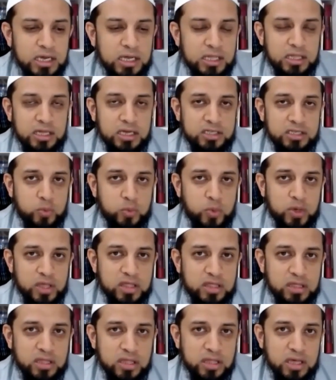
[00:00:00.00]
Allah is
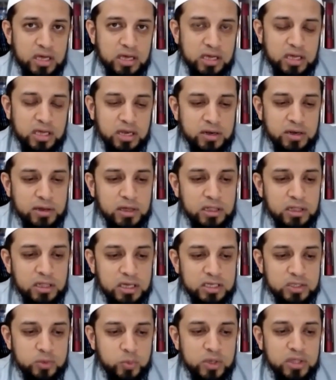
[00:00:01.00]
with the dhakir.
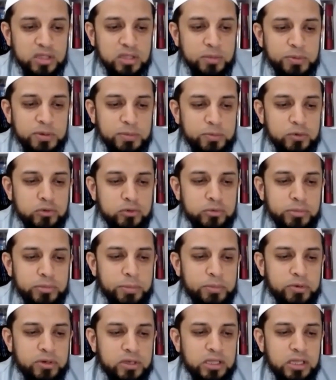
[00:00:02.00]
Allah is with the people who
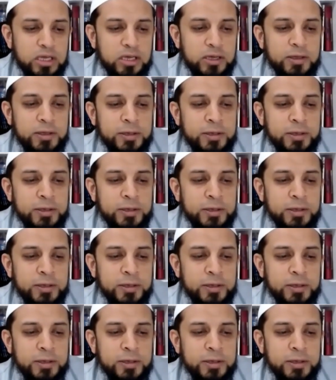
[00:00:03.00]
remember Allah.